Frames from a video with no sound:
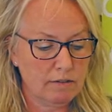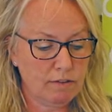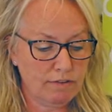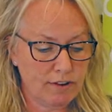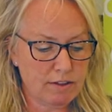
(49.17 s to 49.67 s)

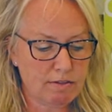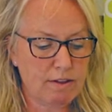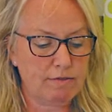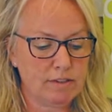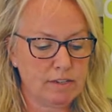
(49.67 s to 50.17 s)
For further
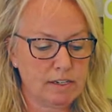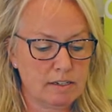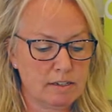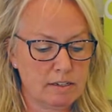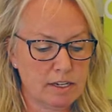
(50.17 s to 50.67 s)

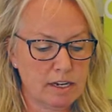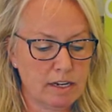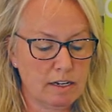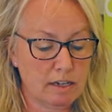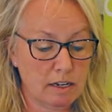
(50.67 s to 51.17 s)
references,
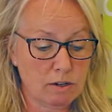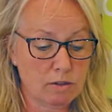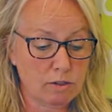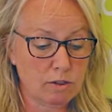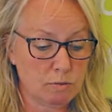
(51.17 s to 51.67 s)
see
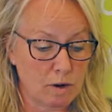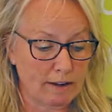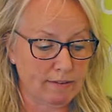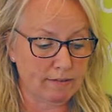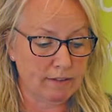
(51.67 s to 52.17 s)
Girlhood to
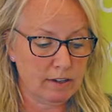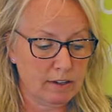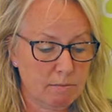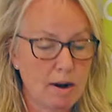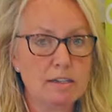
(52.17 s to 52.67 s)
Wife,
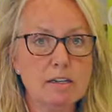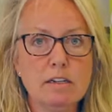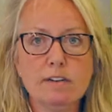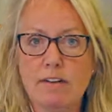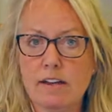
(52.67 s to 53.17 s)

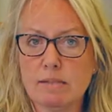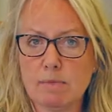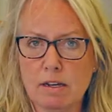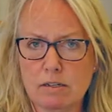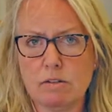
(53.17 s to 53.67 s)
Practical Advice
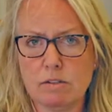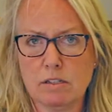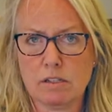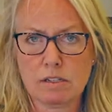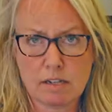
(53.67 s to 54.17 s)
by a
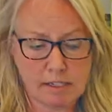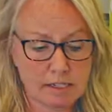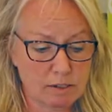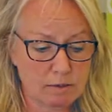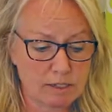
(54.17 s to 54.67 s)
Doctor,
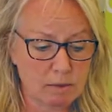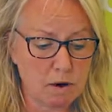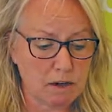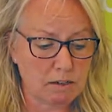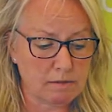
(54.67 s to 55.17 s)

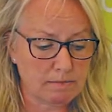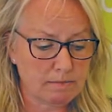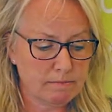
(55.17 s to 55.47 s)
1921.